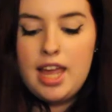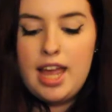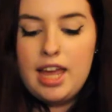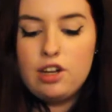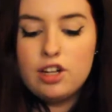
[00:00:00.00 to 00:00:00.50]

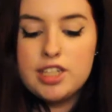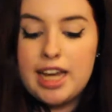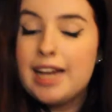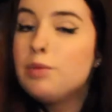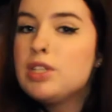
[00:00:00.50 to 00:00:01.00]
and her
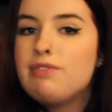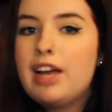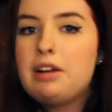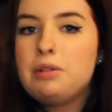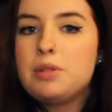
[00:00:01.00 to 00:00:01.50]
dad was
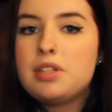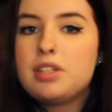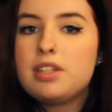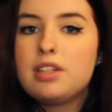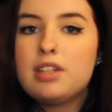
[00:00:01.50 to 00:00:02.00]

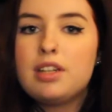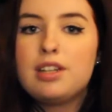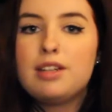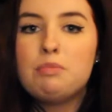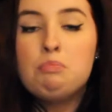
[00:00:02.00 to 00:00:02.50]
found
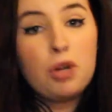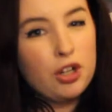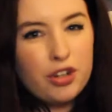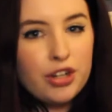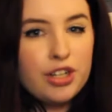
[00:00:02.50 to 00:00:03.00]

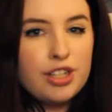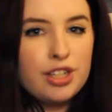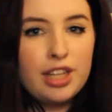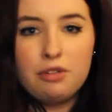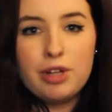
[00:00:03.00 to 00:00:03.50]
murdered
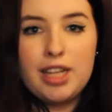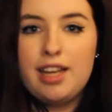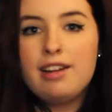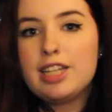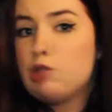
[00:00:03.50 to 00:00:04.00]

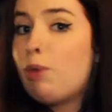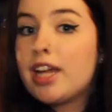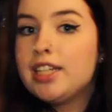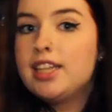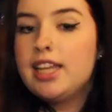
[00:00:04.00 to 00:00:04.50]
really
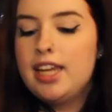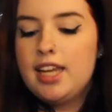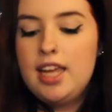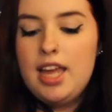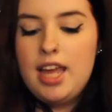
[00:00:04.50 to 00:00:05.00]

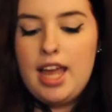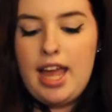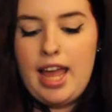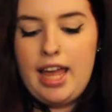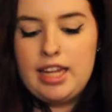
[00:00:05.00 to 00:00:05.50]
unexpectedly,
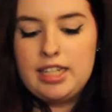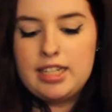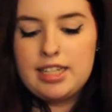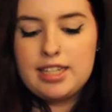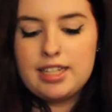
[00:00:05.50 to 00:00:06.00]

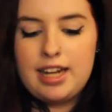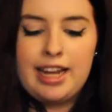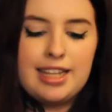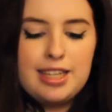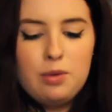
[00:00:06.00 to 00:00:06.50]
and I
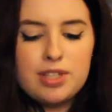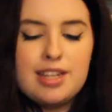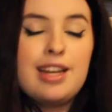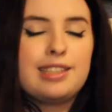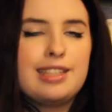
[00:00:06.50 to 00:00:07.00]
guess he
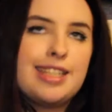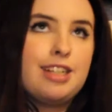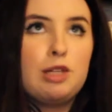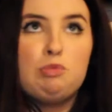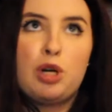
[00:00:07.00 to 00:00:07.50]
wasn't
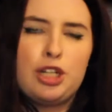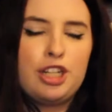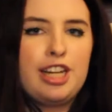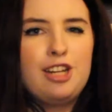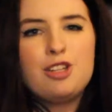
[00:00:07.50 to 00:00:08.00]
necessarily
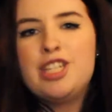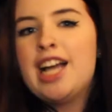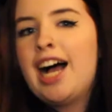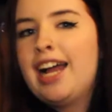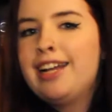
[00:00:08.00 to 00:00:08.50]
murdered, he just
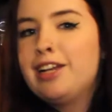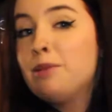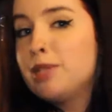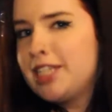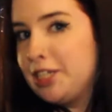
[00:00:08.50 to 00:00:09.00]
died in
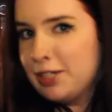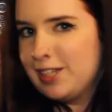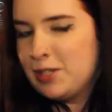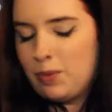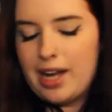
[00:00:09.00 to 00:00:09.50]
a
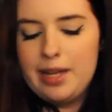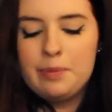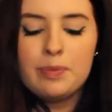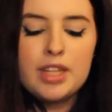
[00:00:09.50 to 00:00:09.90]
mysterious way.